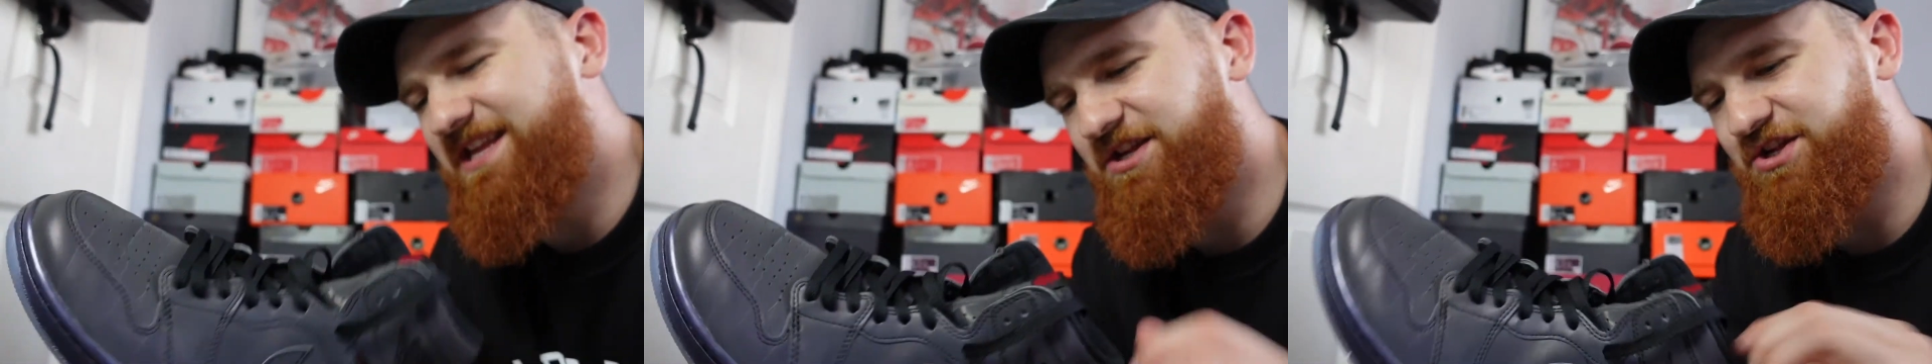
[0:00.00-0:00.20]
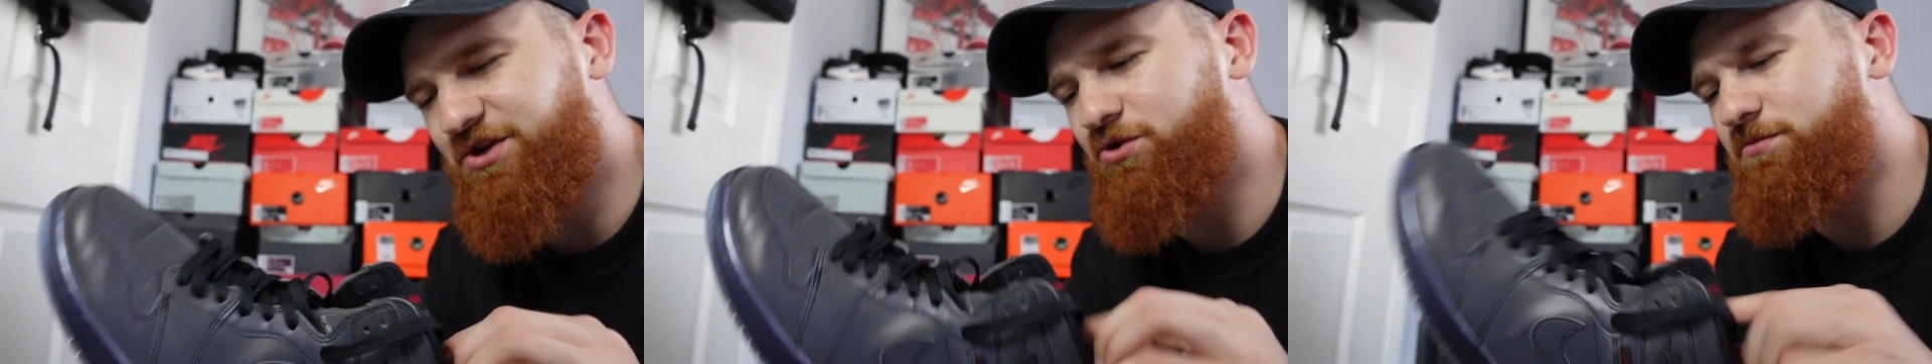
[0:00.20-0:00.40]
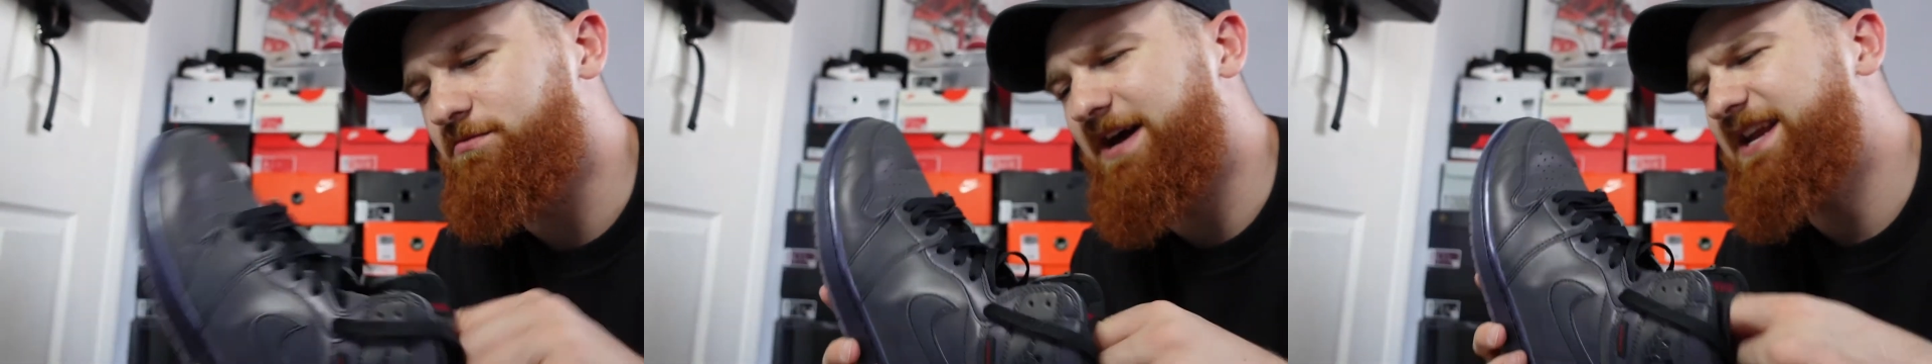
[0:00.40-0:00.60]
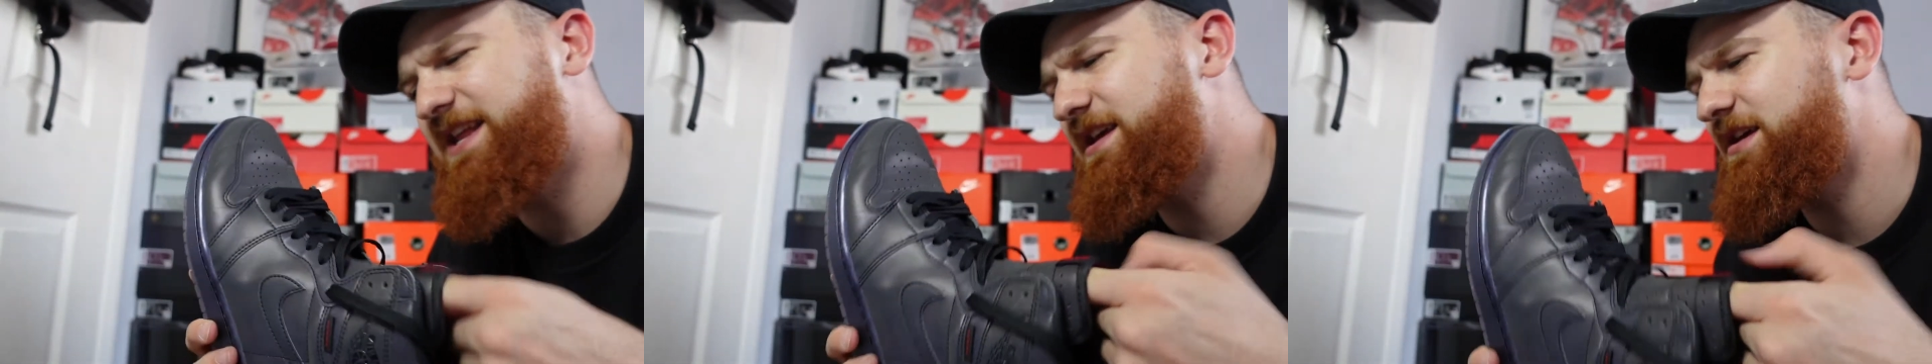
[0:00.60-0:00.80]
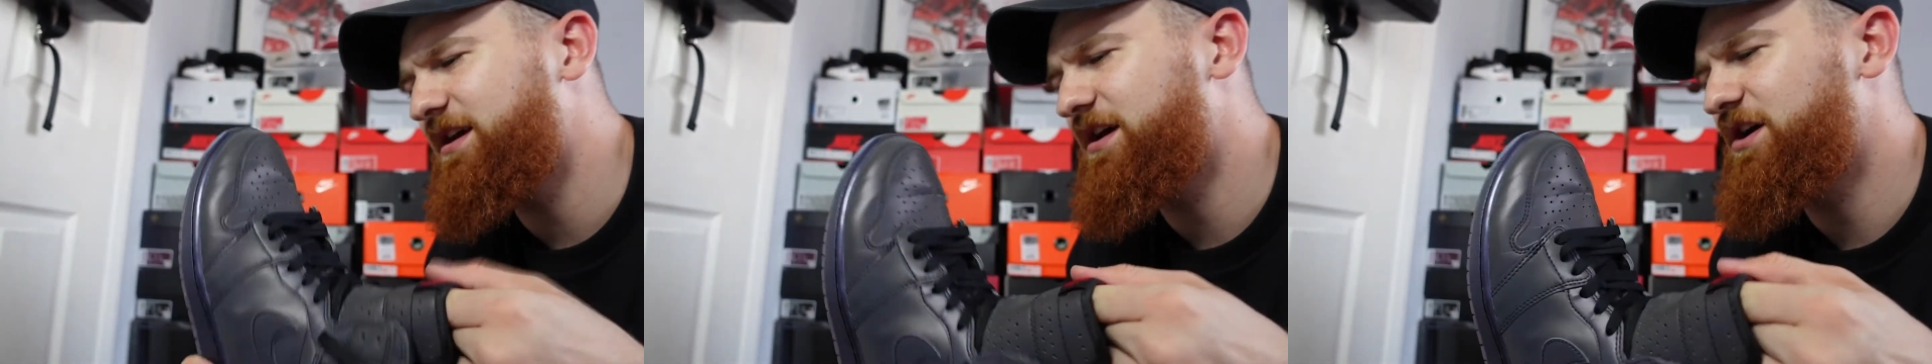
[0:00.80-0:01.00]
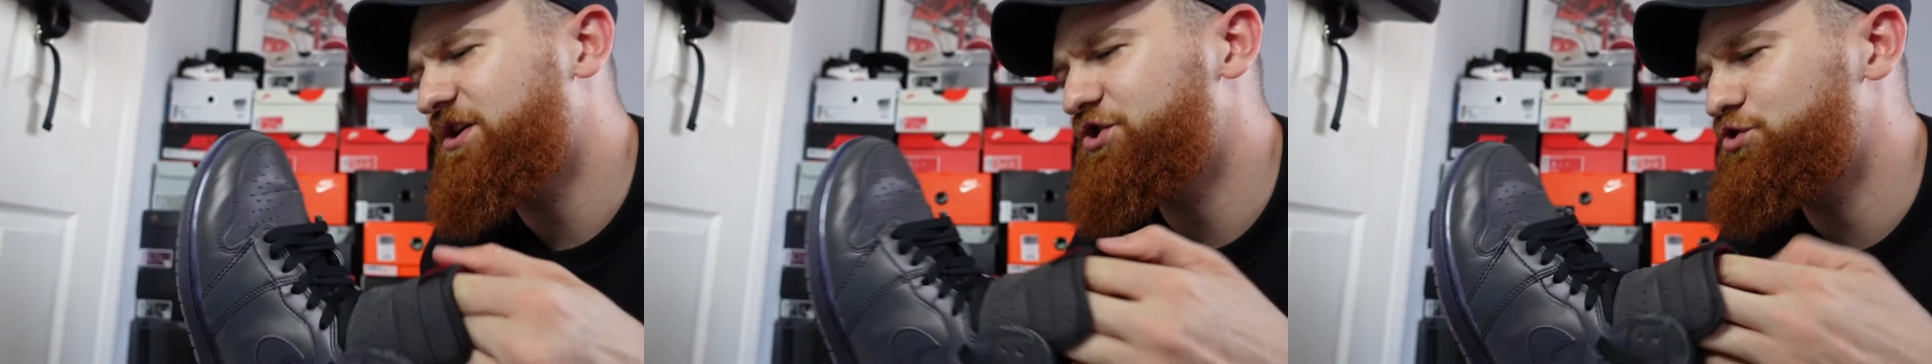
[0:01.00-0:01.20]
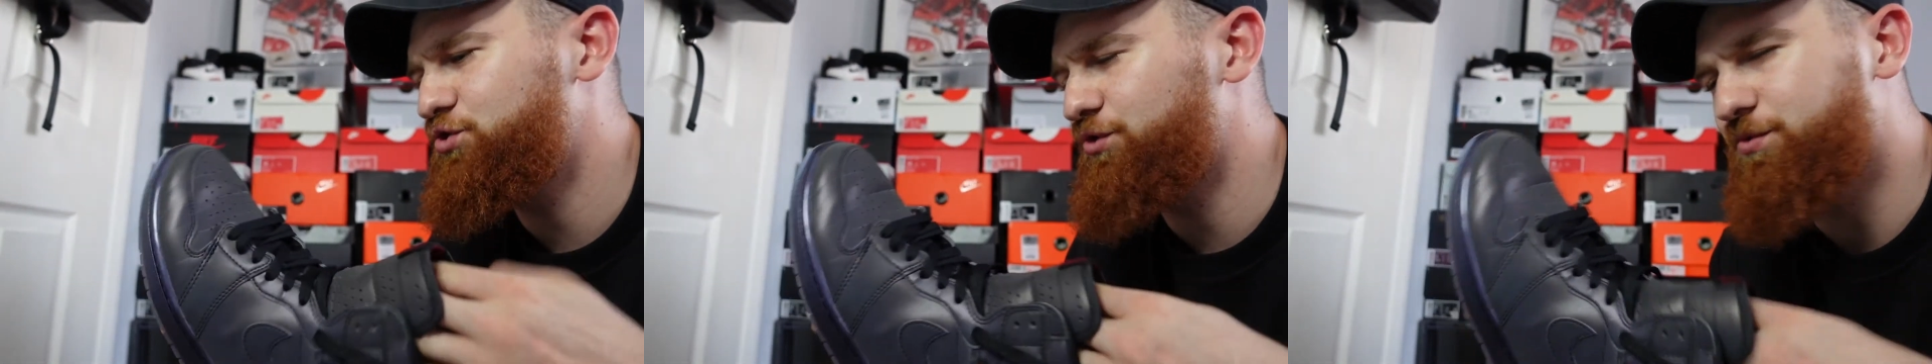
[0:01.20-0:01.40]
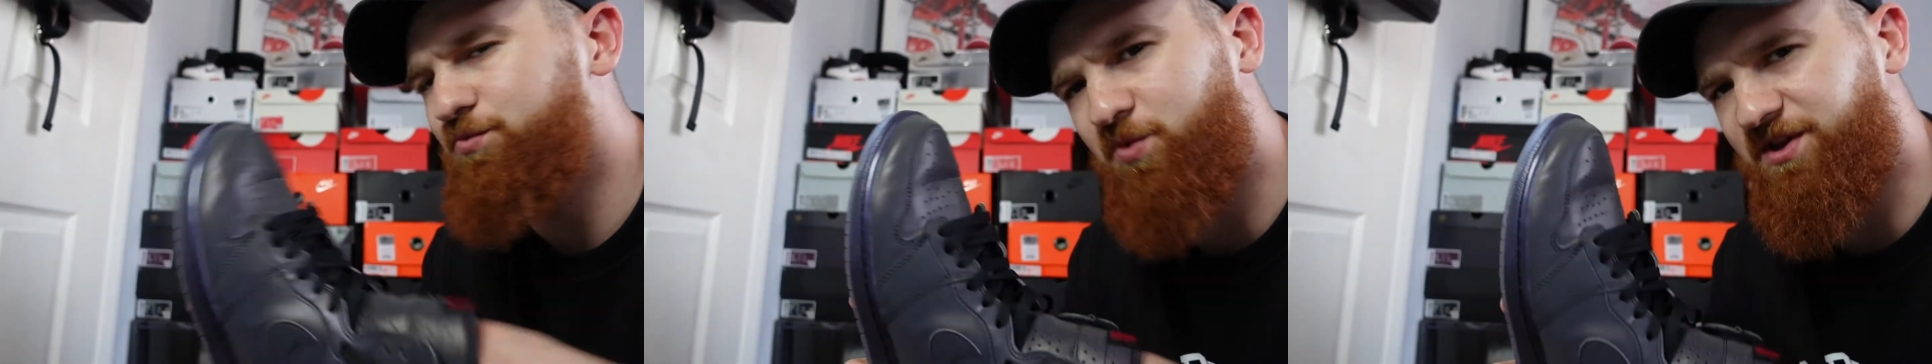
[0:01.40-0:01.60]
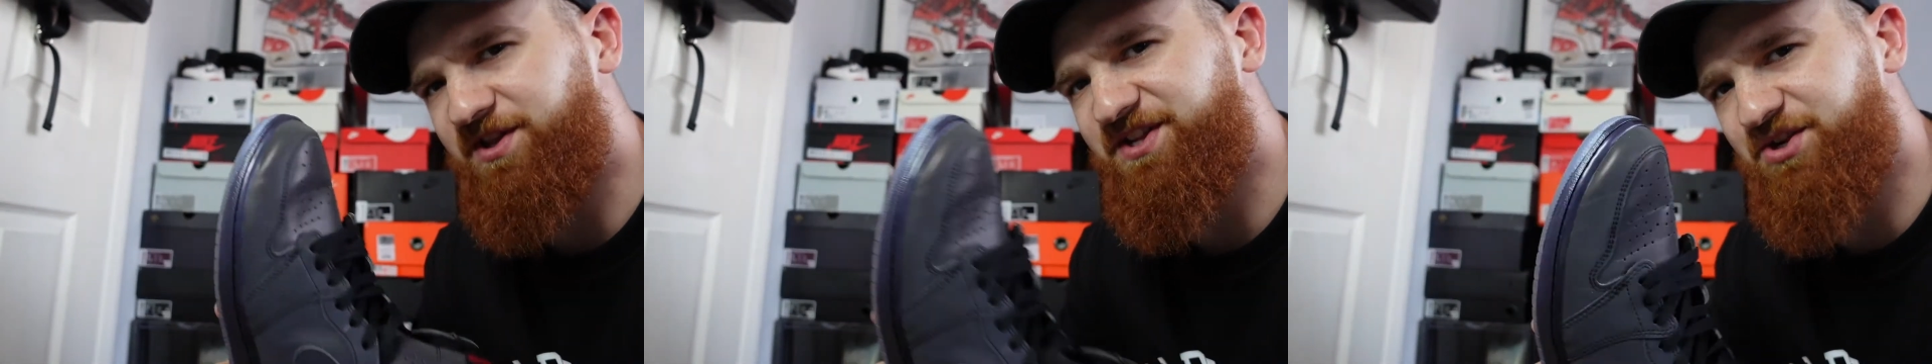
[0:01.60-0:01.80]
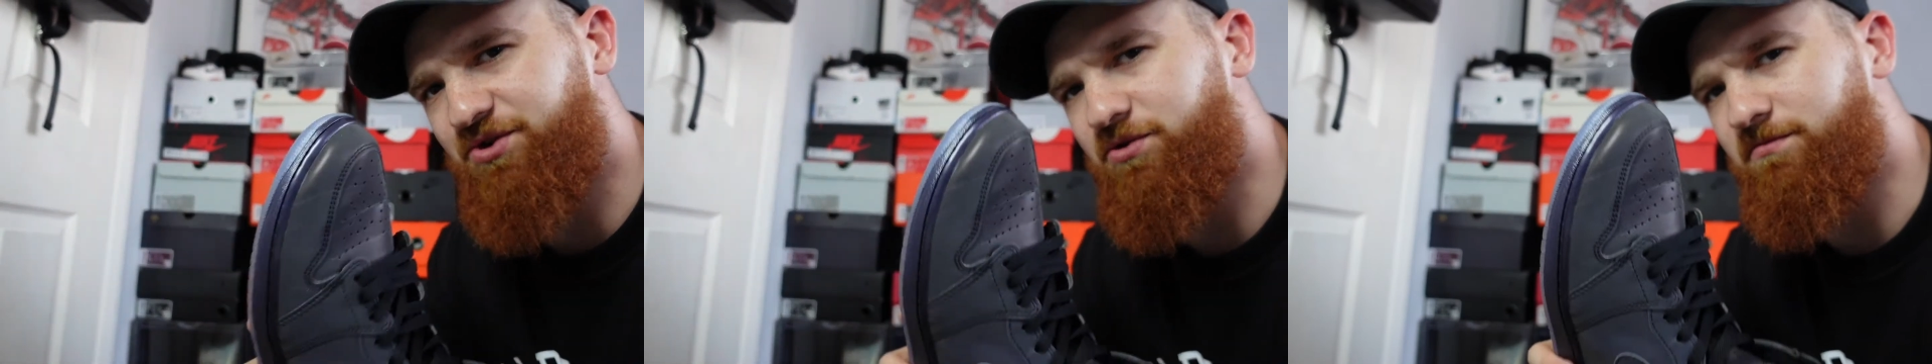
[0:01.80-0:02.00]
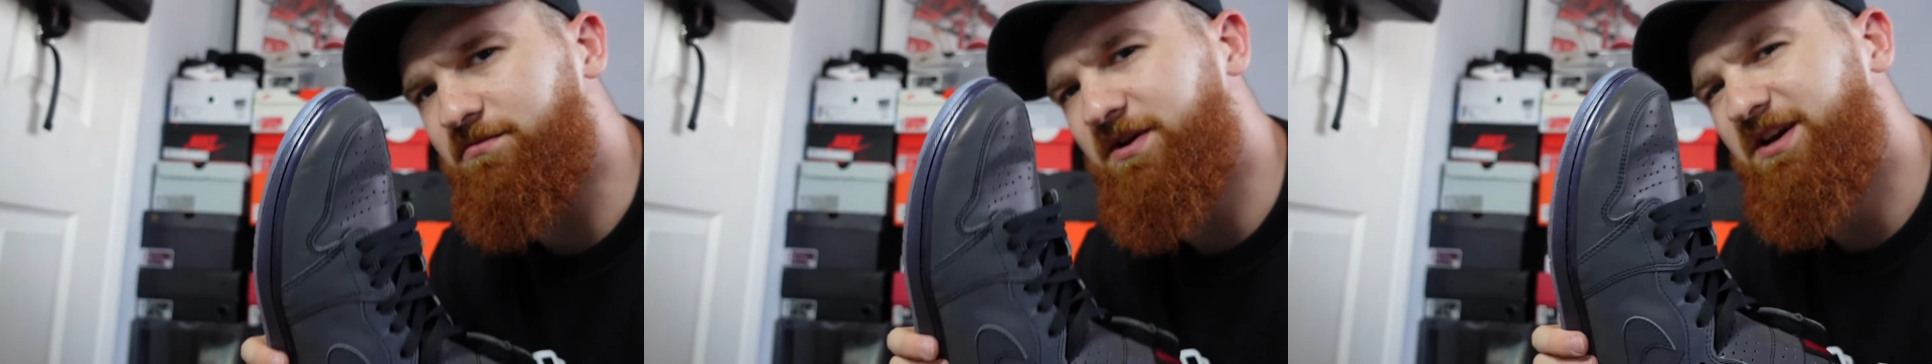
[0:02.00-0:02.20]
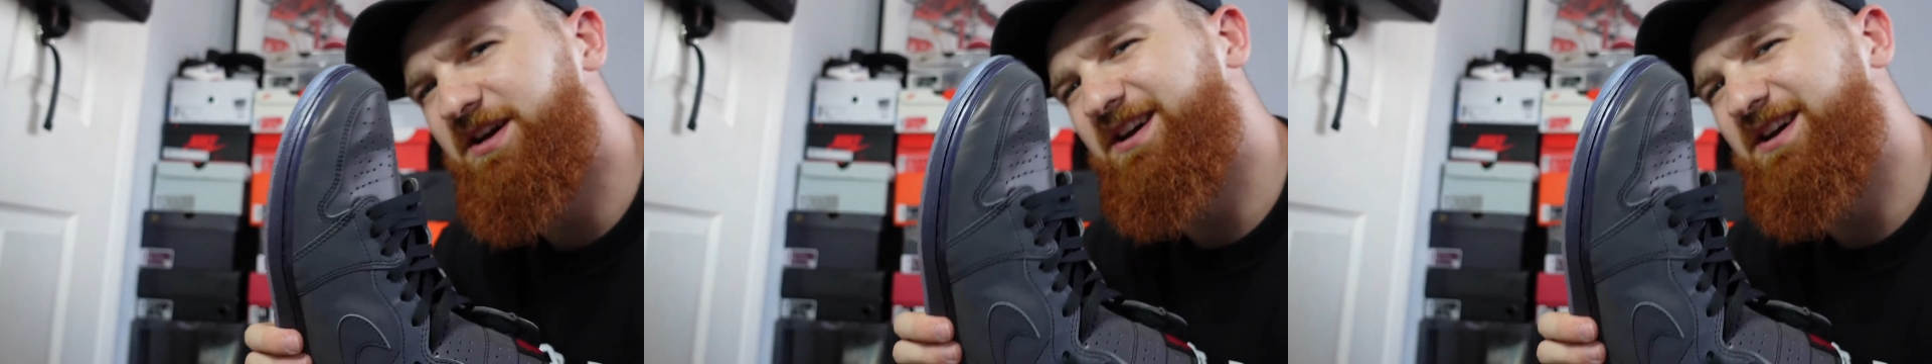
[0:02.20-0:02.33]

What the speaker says: Zoom, any Jordan 1 Zoom,